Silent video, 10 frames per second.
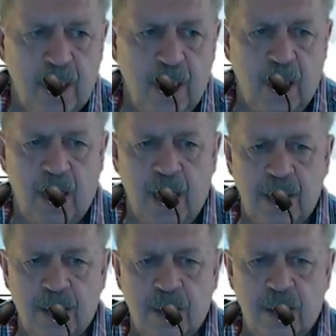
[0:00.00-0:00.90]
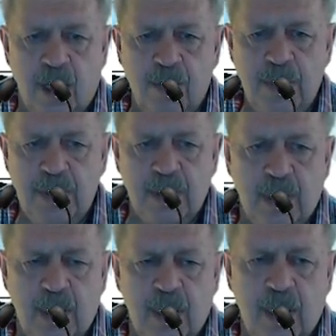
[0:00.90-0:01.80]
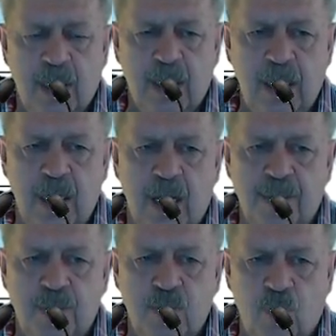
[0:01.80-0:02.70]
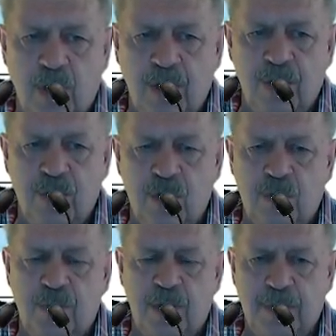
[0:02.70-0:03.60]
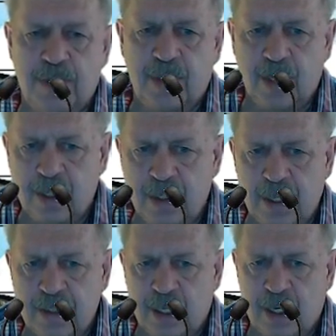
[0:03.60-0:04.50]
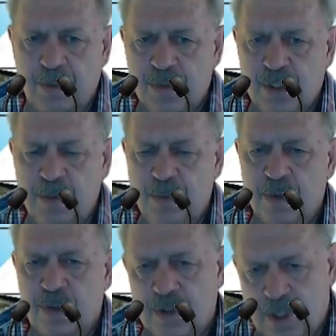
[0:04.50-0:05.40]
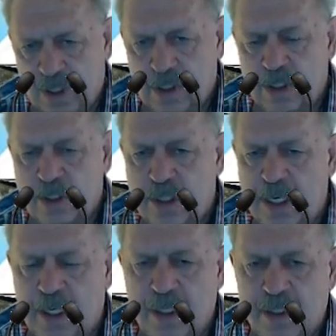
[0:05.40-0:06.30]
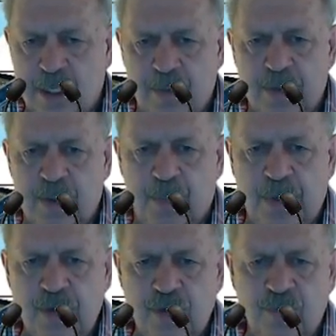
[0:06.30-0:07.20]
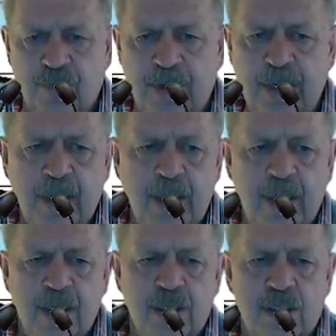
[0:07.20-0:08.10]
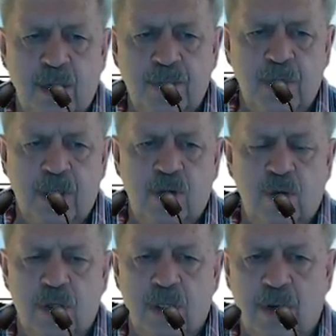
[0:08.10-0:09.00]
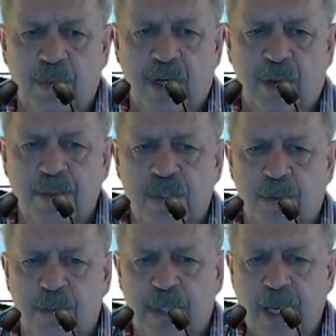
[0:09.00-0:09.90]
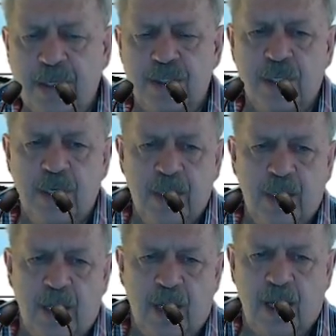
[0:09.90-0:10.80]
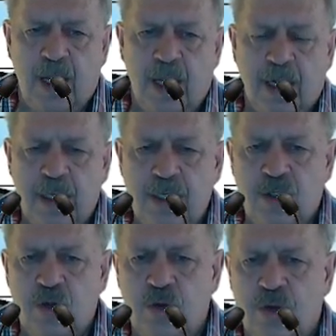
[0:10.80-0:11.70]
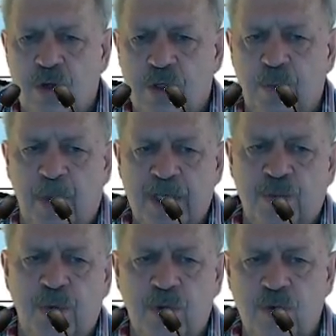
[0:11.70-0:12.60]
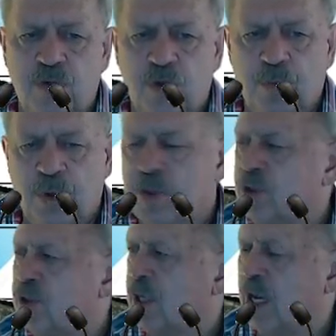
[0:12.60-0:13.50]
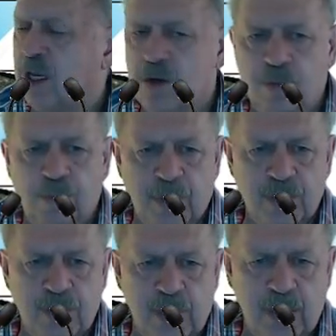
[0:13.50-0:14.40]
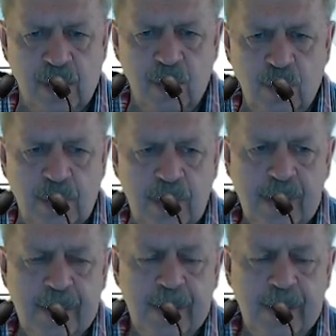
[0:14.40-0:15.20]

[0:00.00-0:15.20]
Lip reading: At retirement, again, up to 1/3 may be taken as a lump sum. It's treated exactly the same as a pension fund, subject to retirement lump sum tax. At least 2/3 must be used to purchase a compulsory annuity.